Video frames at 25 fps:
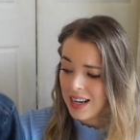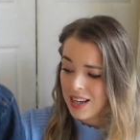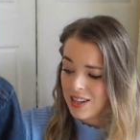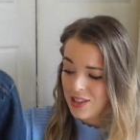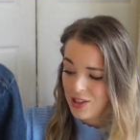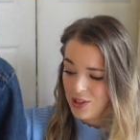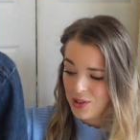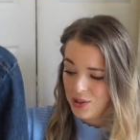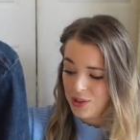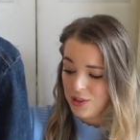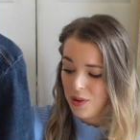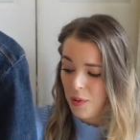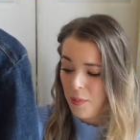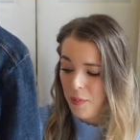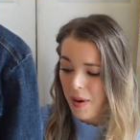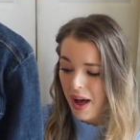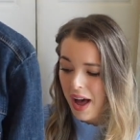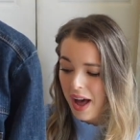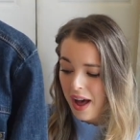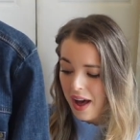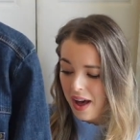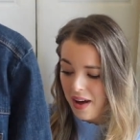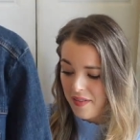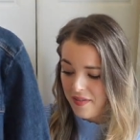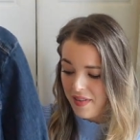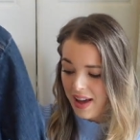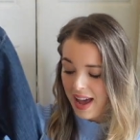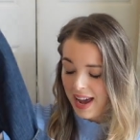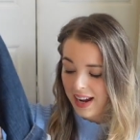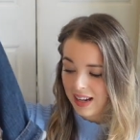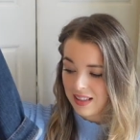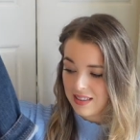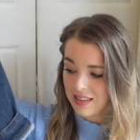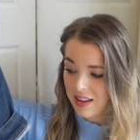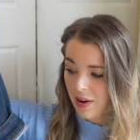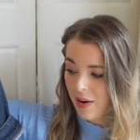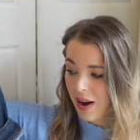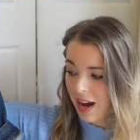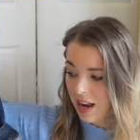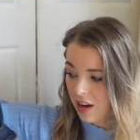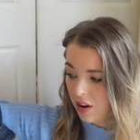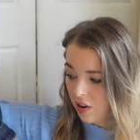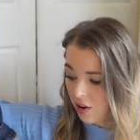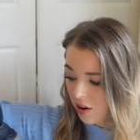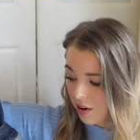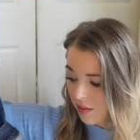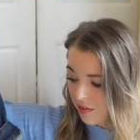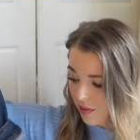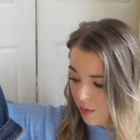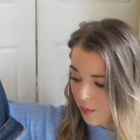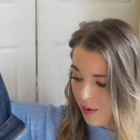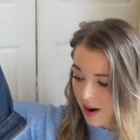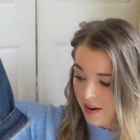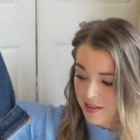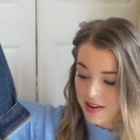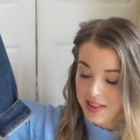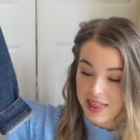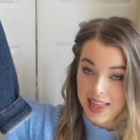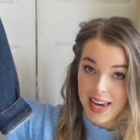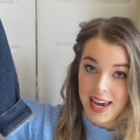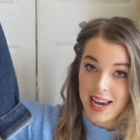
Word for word: just perfect. So I love wearing